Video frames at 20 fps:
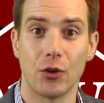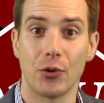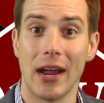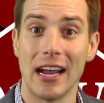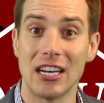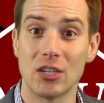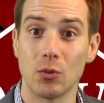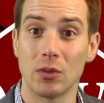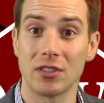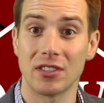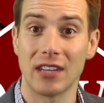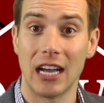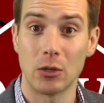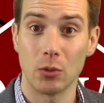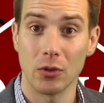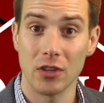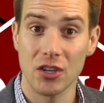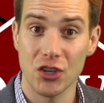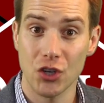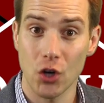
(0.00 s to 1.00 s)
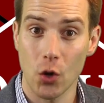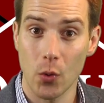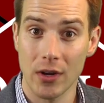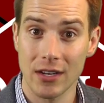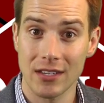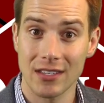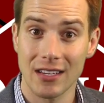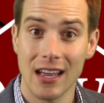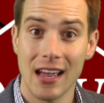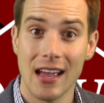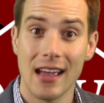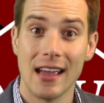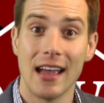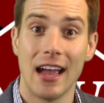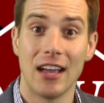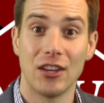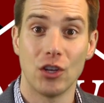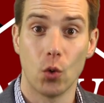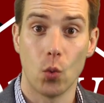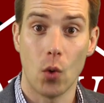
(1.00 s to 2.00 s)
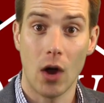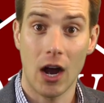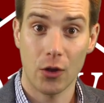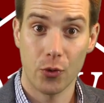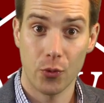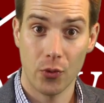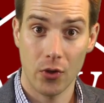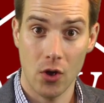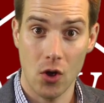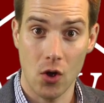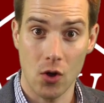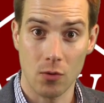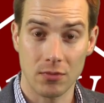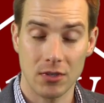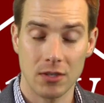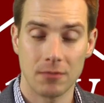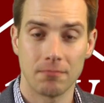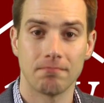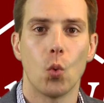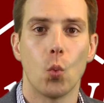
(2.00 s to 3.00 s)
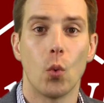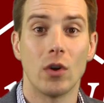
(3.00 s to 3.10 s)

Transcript: your agent will schedule the showings and you'll walk through the homes.